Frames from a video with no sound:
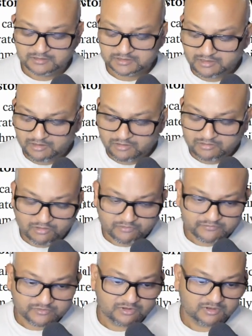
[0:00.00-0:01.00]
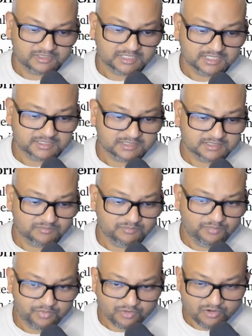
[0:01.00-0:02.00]
So, overall, this
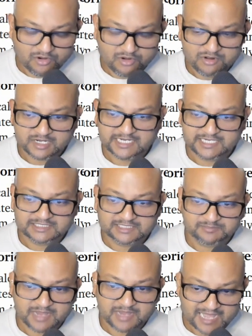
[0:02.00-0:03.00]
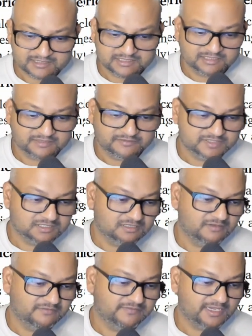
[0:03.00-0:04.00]
broad, expansive
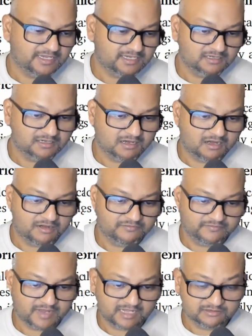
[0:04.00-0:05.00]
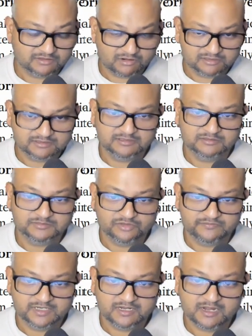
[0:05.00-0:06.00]
survey of algorithms
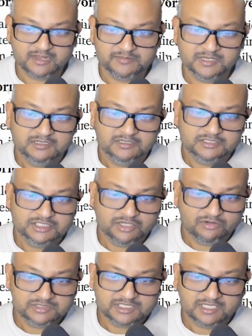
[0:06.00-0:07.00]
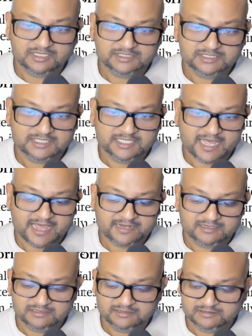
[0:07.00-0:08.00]
over time shows us
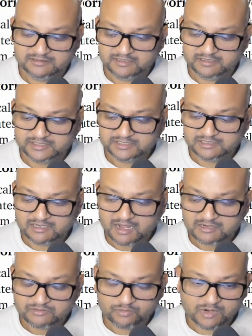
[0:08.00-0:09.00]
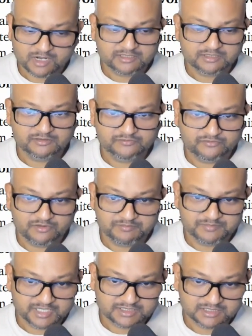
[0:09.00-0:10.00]
that there is not one
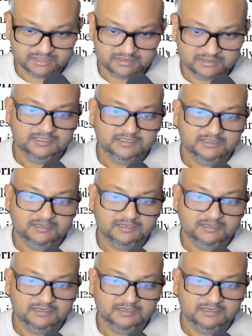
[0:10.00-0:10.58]
uniform picture.